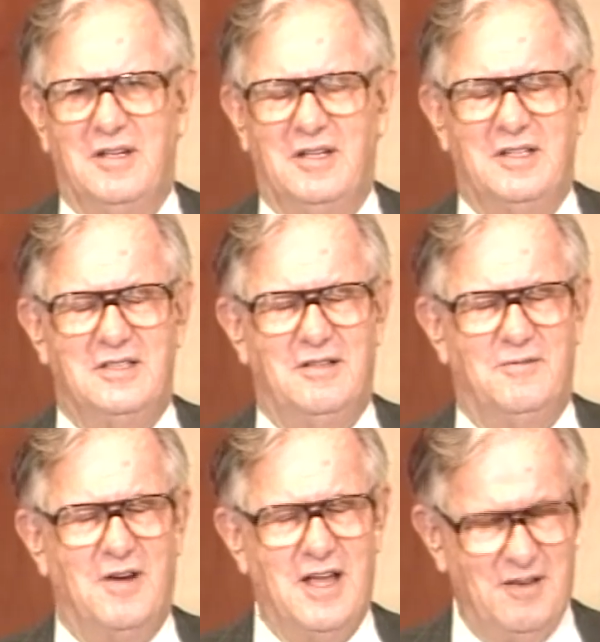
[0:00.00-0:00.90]
T.C.
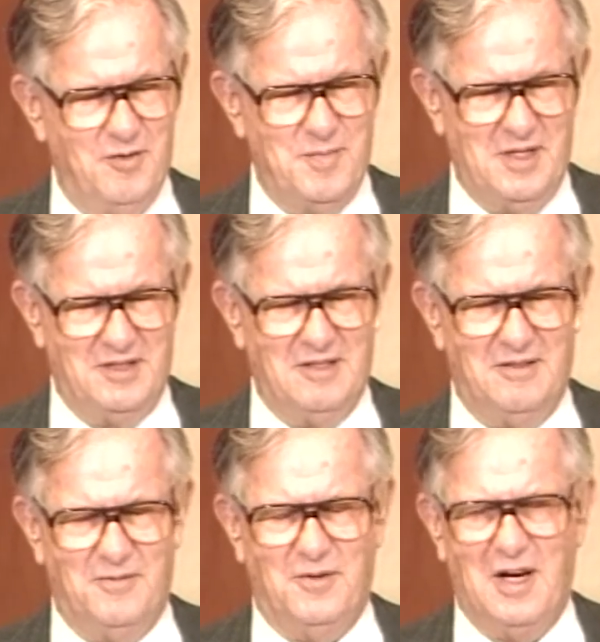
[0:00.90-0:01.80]
Fry of the Bell
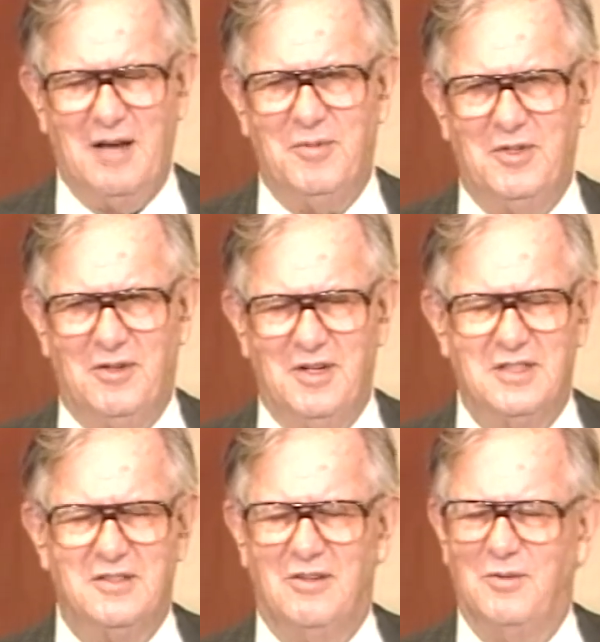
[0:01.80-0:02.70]
Telephone
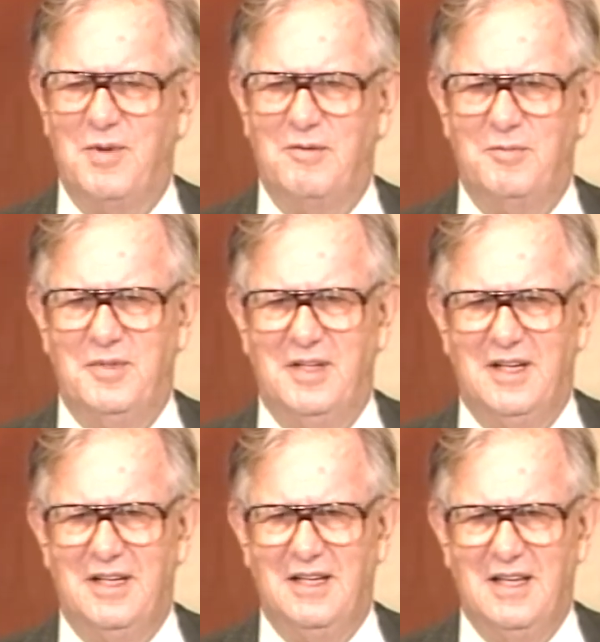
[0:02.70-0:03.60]
Laboratories called
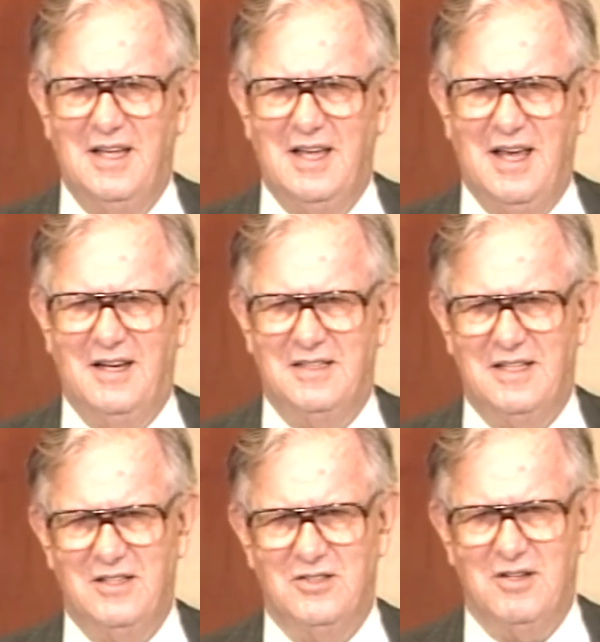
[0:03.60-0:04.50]
Probability and Its
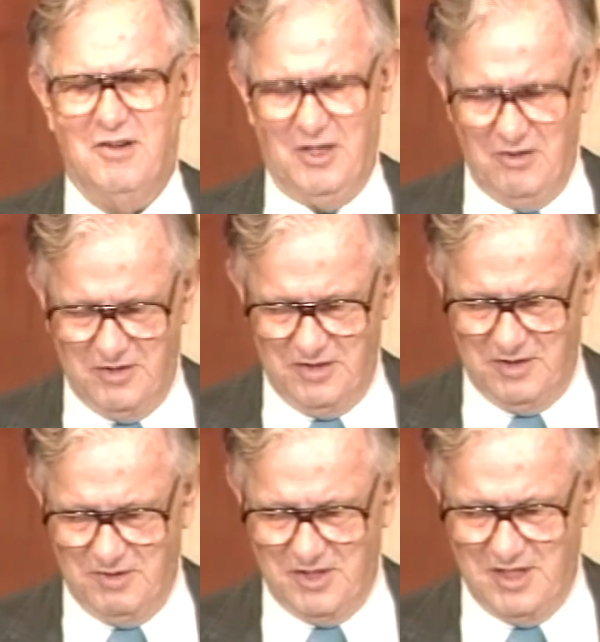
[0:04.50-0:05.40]
Engineering
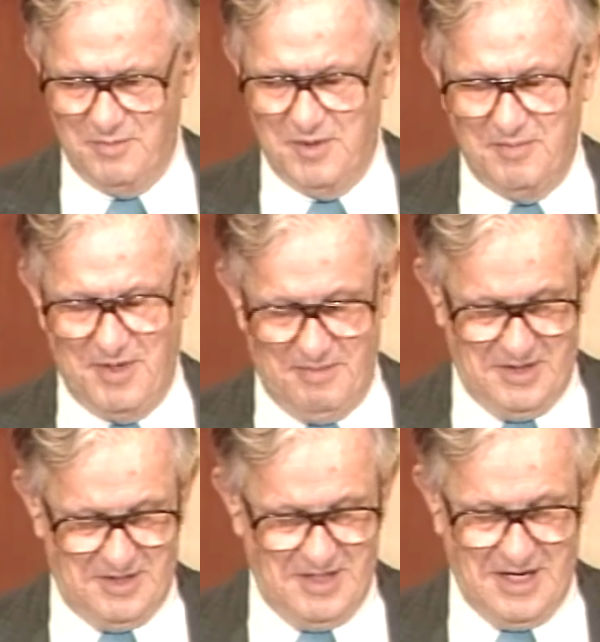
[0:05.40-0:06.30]
Uses, which had been
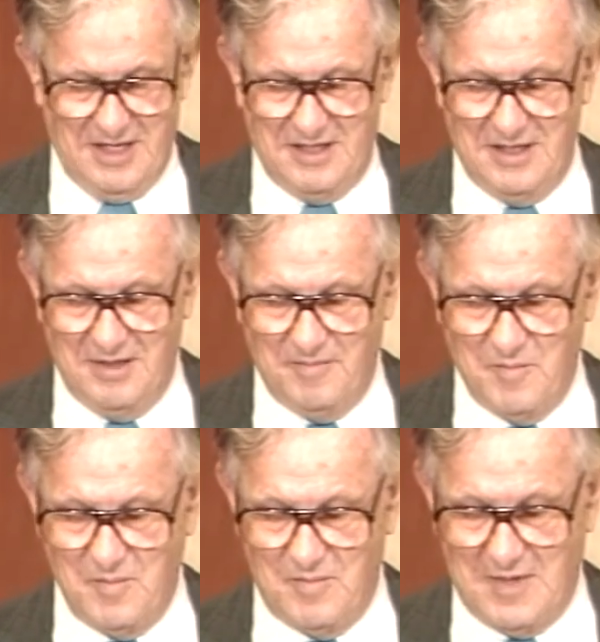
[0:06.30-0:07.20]
published in
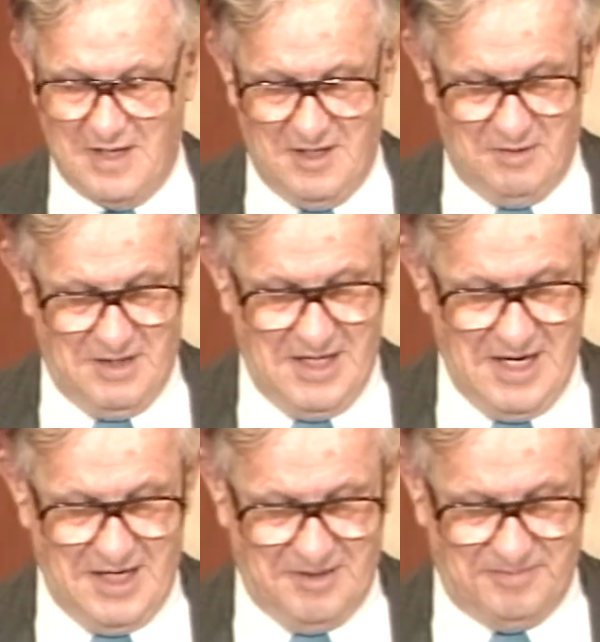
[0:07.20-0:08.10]

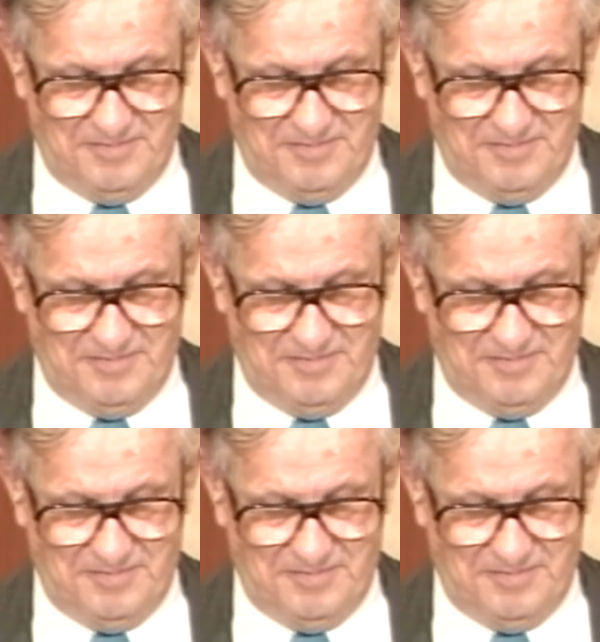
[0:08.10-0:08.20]
1928.